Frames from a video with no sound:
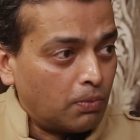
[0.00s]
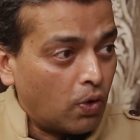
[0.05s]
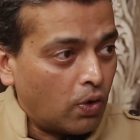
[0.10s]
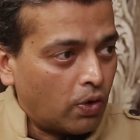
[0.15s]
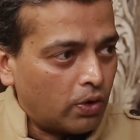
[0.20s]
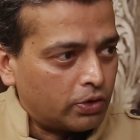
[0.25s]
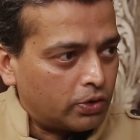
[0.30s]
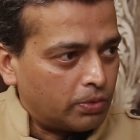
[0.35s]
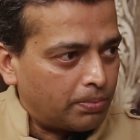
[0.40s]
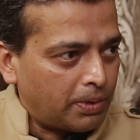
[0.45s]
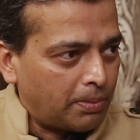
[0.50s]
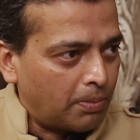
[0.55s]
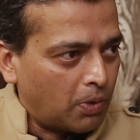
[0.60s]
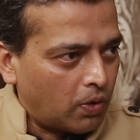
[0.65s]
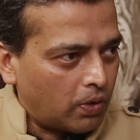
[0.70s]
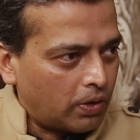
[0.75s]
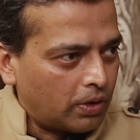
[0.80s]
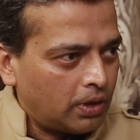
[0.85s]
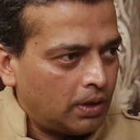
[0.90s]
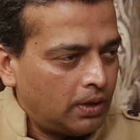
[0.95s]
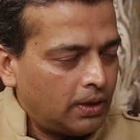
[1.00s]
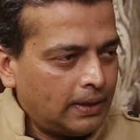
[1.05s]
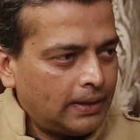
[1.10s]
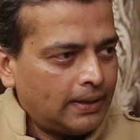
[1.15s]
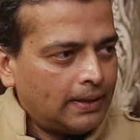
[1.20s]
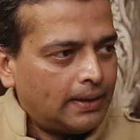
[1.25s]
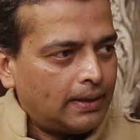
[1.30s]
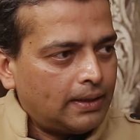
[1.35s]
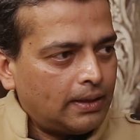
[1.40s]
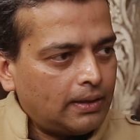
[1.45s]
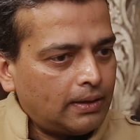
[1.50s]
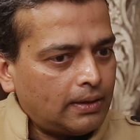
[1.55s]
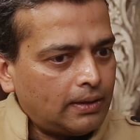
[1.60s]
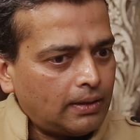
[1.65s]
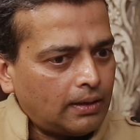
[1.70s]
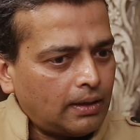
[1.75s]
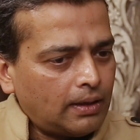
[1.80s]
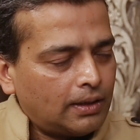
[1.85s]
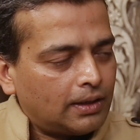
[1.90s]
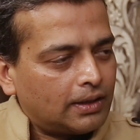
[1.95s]
Bor to Pibor.
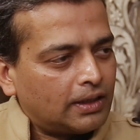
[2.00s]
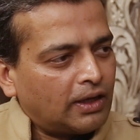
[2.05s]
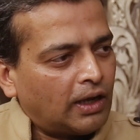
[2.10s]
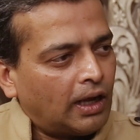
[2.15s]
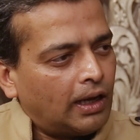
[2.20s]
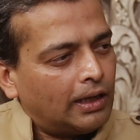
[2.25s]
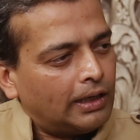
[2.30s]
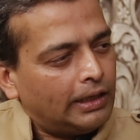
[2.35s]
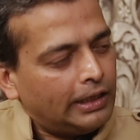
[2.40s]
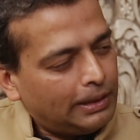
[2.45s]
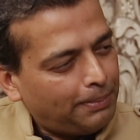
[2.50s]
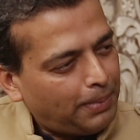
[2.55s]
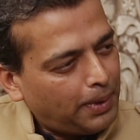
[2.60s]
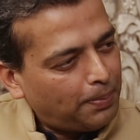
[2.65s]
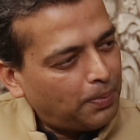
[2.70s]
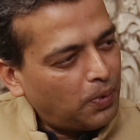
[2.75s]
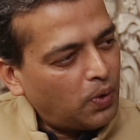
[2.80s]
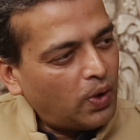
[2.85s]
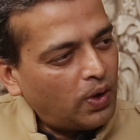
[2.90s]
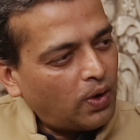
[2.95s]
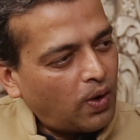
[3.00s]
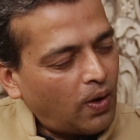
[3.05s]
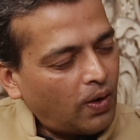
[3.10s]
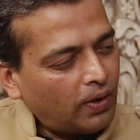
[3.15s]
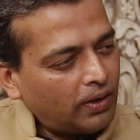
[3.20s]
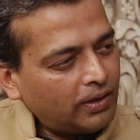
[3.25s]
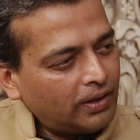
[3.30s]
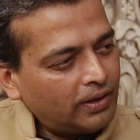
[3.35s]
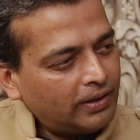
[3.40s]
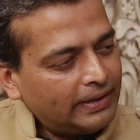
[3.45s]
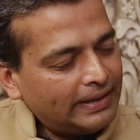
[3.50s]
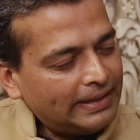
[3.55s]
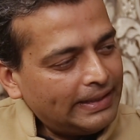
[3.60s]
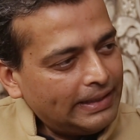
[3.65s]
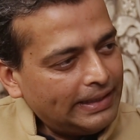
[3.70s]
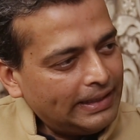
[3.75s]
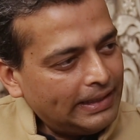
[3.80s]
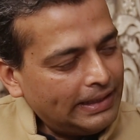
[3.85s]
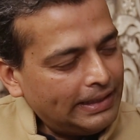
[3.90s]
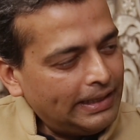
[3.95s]
A little bit more on
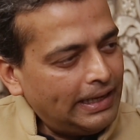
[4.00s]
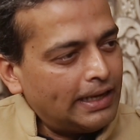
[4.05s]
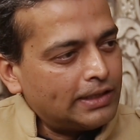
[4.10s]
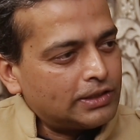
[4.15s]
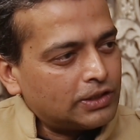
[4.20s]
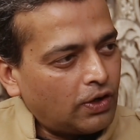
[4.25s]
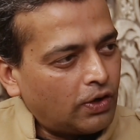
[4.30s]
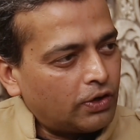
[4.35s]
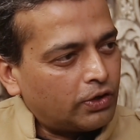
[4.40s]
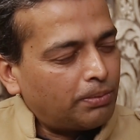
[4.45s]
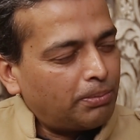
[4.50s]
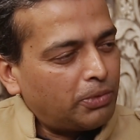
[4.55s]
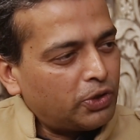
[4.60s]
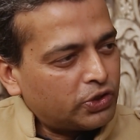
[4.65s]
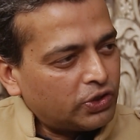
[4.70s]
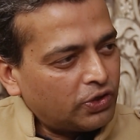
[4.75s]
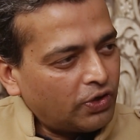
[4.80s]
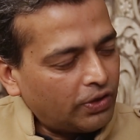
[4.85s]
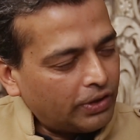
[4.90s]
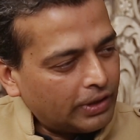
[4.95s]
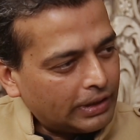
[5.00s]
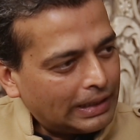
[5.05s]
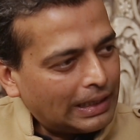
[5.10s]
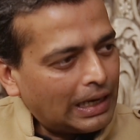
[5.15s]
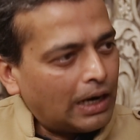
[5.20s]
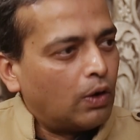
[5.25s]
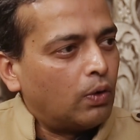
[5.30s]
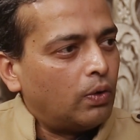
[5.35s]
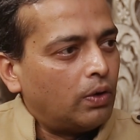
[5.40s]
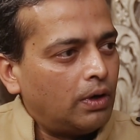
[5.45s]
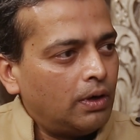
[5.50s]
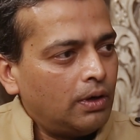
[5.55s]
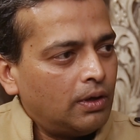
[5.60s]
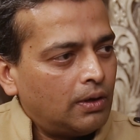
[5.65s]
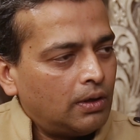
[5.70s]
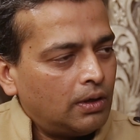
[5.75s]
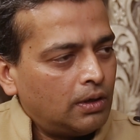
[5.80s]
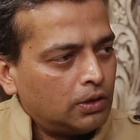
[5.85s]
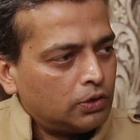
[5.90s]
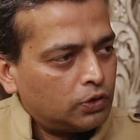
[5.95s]
India's contribution on the ground
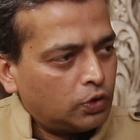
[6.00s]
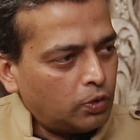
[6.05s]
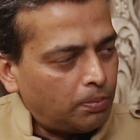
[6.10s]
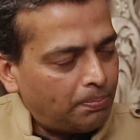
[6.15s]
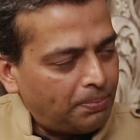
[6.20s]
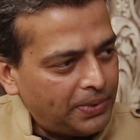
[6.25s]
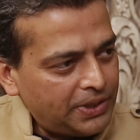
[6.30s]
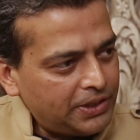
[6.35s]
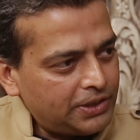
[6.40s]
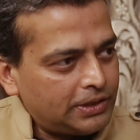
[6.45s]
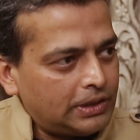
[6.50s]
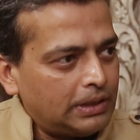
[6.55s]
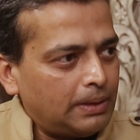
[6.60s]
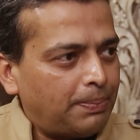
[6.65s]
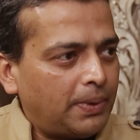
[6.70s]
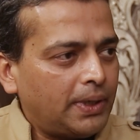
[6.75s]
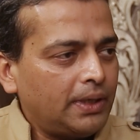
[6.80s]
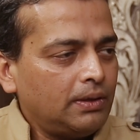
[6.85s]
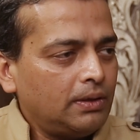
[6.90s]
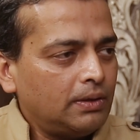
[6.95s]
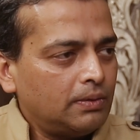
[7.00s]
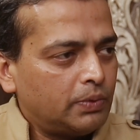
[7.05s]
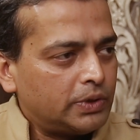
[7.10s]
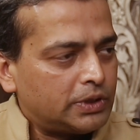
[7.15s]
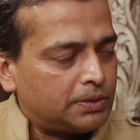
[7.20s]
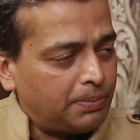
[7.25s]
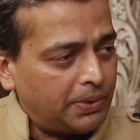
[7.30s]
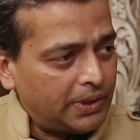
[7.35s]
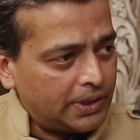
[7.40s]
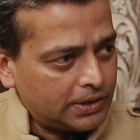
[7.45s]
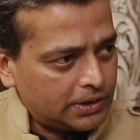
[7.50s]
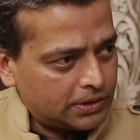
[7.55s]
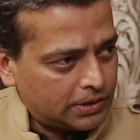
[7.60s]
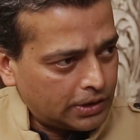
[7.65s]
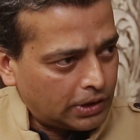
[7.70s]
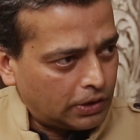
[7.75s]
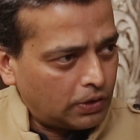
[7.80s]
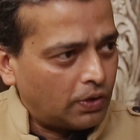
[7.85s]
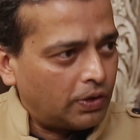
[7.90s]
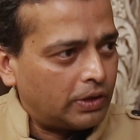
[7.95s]
through peacekeeping, which brings
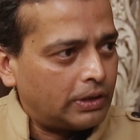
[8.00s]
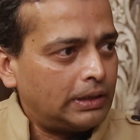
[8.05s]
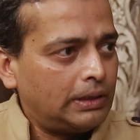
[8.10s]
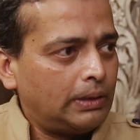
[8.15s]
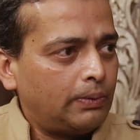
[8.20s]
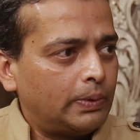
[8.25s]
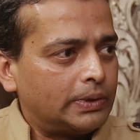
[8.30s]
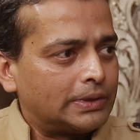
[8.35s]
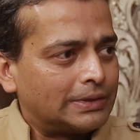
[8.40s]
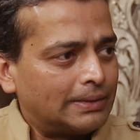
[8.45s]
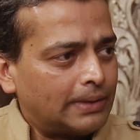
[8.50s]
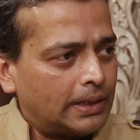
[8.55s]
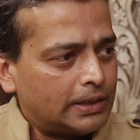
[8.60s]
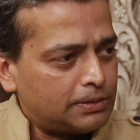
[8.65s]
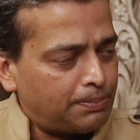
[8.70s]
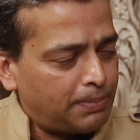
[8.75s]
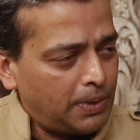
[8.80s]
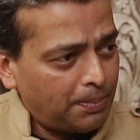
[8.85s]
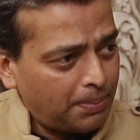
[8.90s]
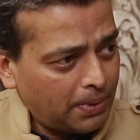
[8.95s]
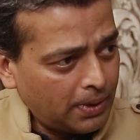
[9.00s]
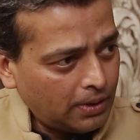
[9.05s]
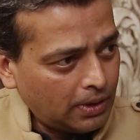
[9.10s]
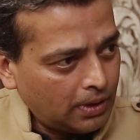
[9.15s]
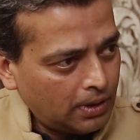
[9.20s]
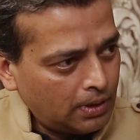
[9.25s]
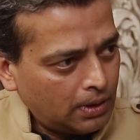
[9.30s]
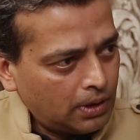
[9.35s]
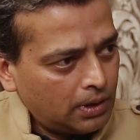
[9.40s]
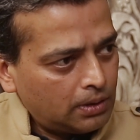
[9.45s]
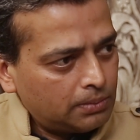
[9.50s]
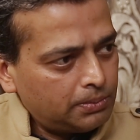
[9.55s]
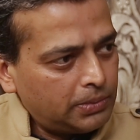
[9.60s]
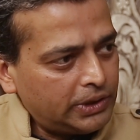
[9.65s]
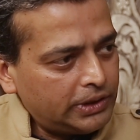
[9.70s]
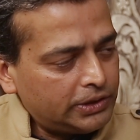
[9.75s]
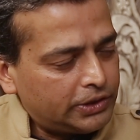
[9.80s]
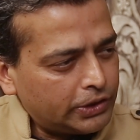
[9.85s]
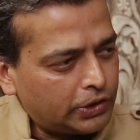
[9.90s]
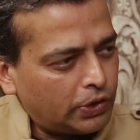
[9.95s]
security, which lets people
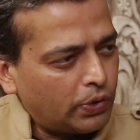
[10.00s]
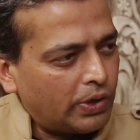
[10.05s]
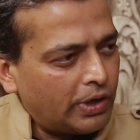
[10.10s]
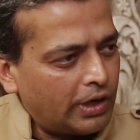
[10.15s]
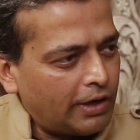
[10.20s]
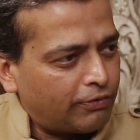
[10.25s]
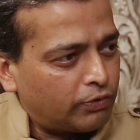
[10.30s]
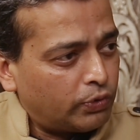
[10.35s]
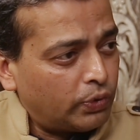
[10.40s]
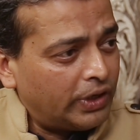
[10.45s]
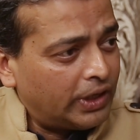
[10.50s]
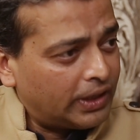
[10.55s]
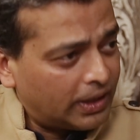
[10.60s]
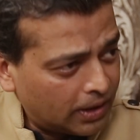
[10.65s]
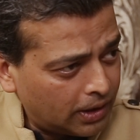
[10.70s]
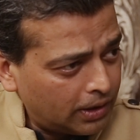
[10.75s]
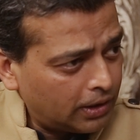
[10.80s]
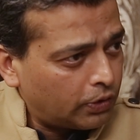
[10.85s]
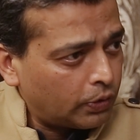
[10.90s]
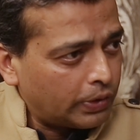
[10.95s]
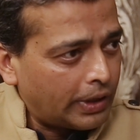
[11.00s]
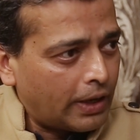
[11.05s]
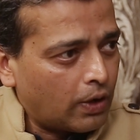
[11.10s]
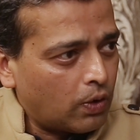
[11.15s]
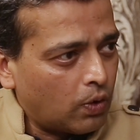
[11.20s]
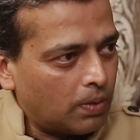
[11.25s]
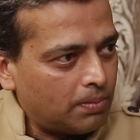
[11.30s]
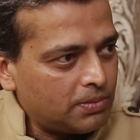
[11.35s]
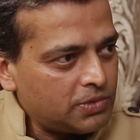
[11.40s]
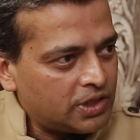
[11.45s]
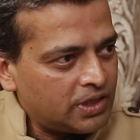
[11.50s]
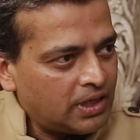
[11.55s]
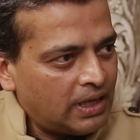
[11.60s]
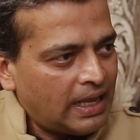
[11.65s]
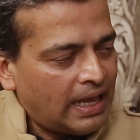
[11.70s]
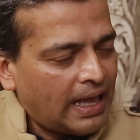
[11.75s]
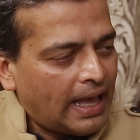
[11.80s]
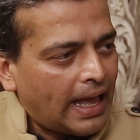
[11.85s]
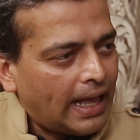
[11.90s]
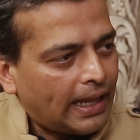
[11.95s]
be secure enough to return to their homes,
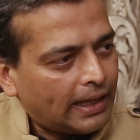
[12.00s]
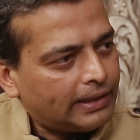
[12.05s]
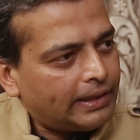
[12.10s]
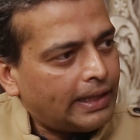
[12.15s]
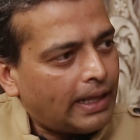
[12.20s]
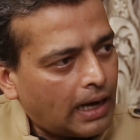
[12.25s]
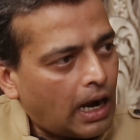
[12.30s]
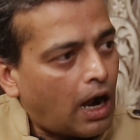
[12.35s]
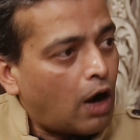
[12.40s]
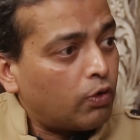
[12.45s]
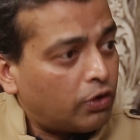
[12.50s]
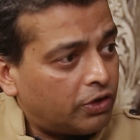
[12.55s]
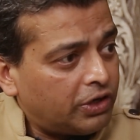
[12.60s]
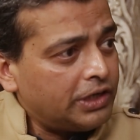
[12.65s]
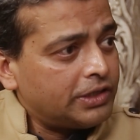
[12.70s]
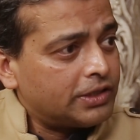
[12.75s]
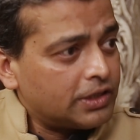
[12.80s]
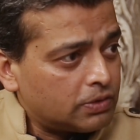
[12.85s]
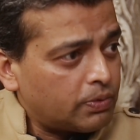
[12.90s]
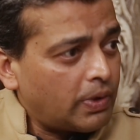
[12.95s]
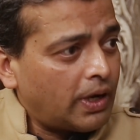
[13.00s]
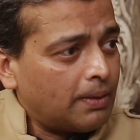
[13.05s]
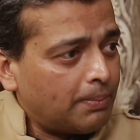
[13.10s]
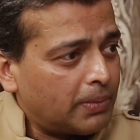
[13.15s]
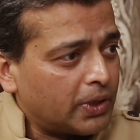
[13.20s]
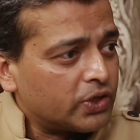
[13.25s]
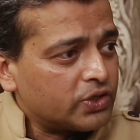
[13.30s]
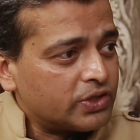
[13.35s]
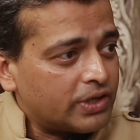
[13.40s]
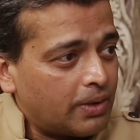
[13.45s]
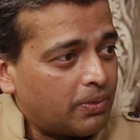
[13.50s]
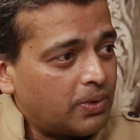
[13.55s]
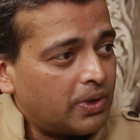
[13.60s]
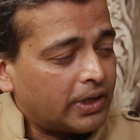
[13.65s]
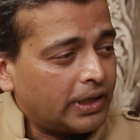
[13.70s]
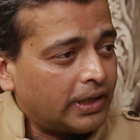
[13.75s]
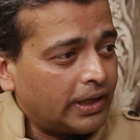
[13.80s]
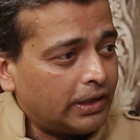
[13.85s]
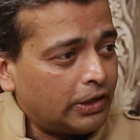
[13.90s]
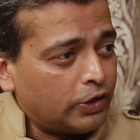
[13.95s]
and their outreach as well, because they're
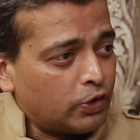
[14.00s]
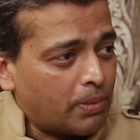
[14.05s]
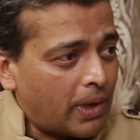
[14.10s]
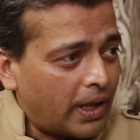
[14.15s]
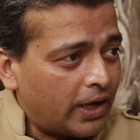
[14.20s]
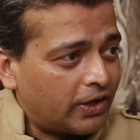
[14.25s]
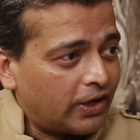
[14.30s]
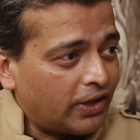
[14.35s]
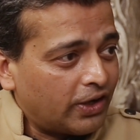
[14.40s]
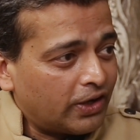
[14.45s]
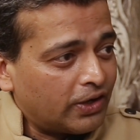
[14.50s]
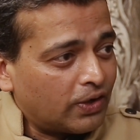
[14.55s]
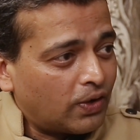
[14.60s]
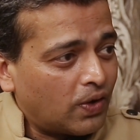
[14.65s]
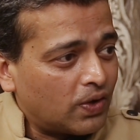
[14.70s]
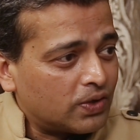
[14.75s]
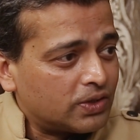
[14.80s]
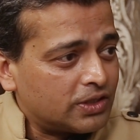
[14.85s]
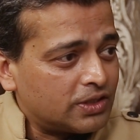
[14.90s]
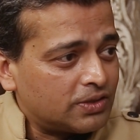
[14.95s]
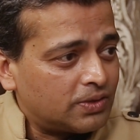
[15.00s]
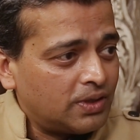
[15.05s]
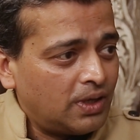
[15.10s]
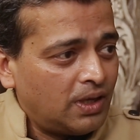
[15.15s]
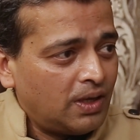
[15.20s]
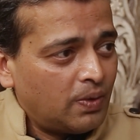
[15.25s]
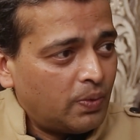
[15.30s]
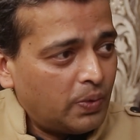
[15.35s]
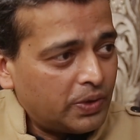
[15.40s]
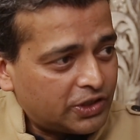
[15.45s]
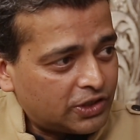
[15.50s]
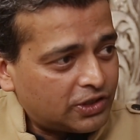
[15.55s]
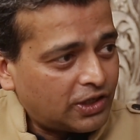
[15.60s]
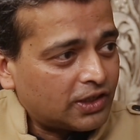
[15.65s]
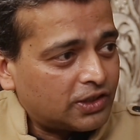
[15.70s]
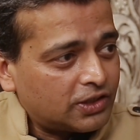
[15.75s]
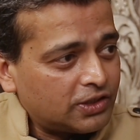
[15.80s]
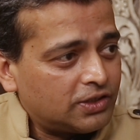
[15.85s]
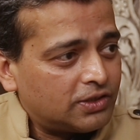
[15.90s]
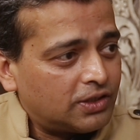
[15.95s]
working in humanitarian causes, which
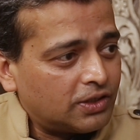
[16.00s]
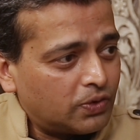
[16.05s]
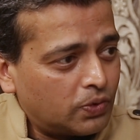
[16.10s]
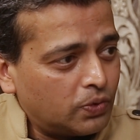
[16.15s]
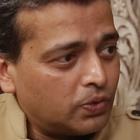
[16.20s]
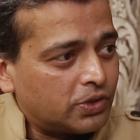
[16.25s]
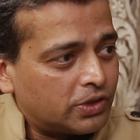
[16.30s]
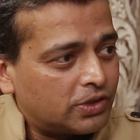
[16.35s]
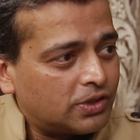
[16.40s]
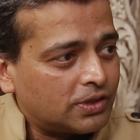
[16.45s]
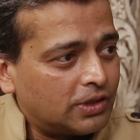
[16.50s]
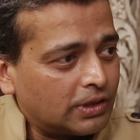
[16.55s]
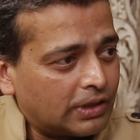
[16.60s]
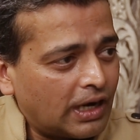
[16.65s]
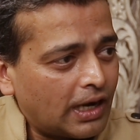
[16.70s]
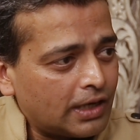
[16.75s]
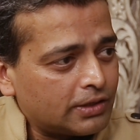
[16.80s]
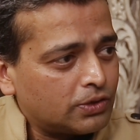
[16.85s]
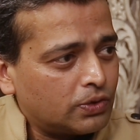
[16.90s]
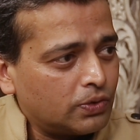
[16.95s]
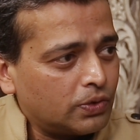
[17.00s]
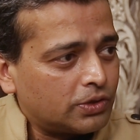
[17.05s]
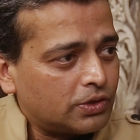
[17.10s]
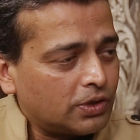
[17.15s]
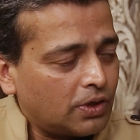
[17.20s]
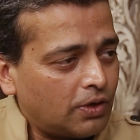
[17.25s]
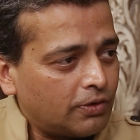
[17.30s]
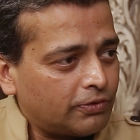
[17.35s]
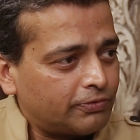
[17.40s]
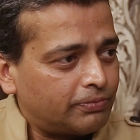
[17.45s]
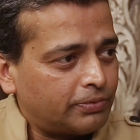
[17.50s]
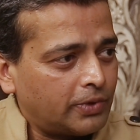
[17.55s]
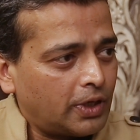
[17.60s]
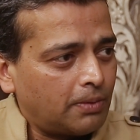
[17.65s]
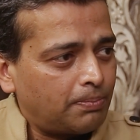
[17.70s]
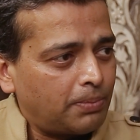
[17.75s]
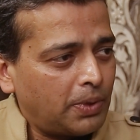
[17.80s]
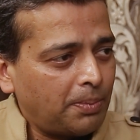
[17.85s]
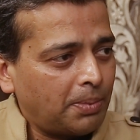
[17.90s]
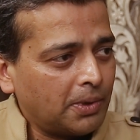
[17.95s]
touches the roots, the grassroots
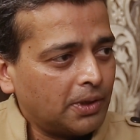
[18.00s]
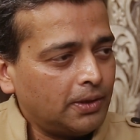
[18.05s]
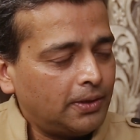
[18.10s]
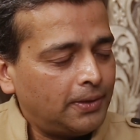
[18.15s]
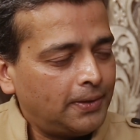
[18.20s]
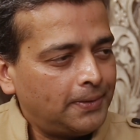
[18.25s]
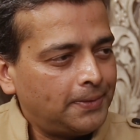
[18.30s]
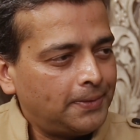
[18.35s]
of people.